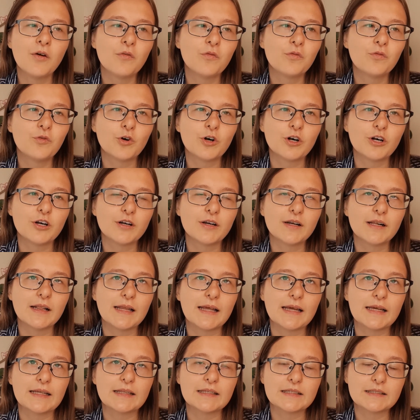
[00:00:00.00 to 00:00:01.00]
for
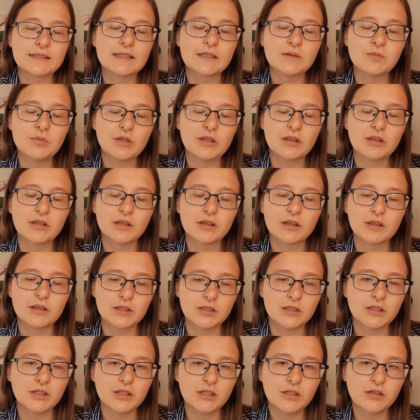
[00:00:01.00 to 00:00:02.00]
like, this is gonna be the
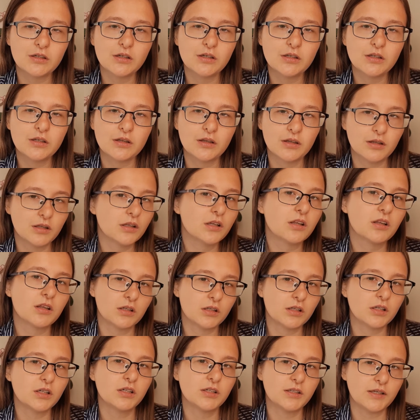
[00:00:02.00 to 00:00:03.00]

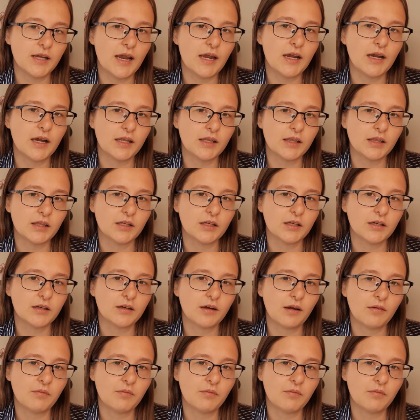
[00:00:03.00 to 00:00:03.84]
third day, I think.